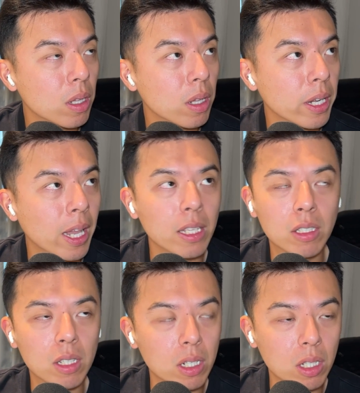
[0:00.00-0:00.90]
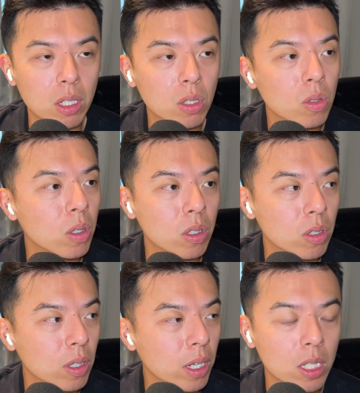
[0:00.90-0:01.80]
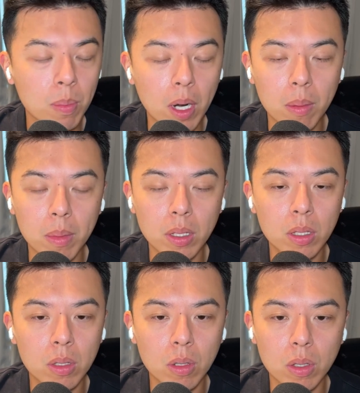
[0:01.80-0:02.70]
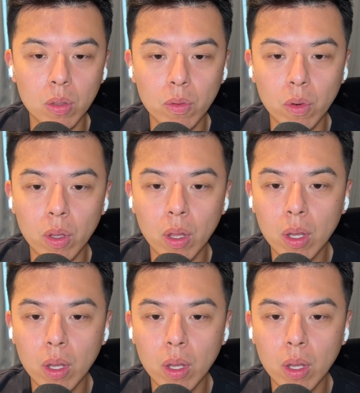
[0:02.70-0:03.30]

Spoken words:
like case studies or just like experiments, so on and so forth.